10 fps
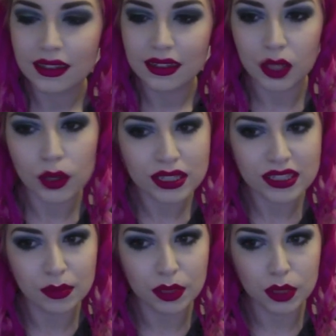Closest
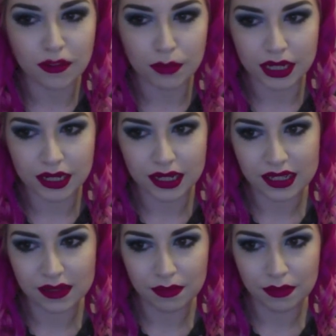to blue I've been
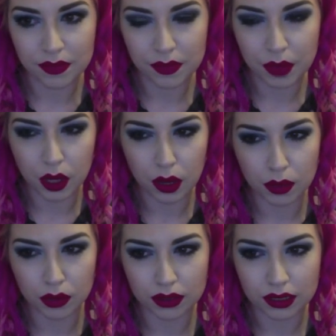is
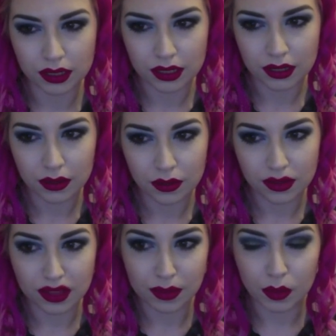purple
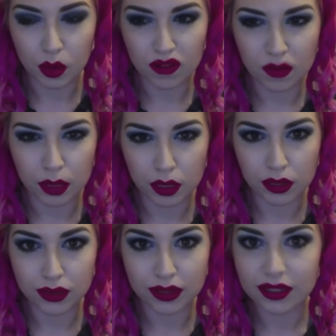with a bit more of a
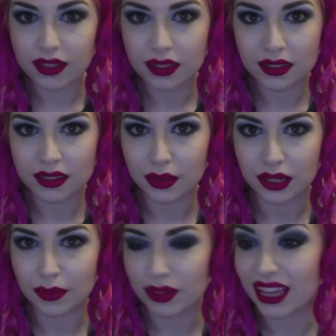blue to
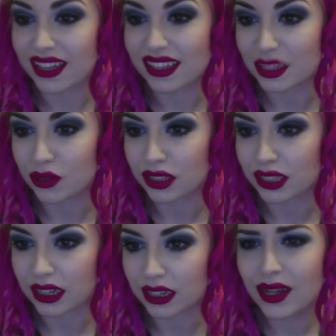it, but that's literally
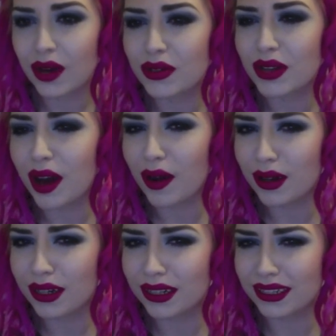it. Oh
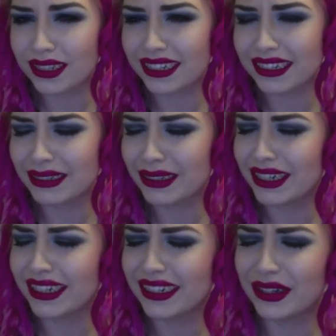no,
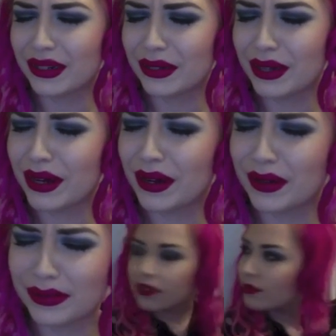Uncle Owen, oh
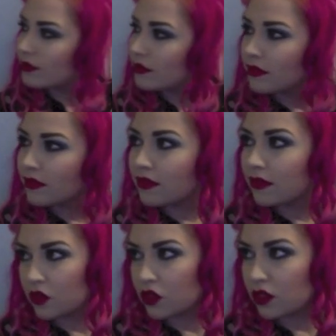
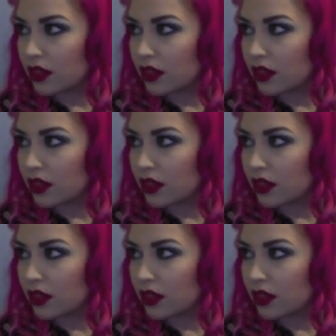no.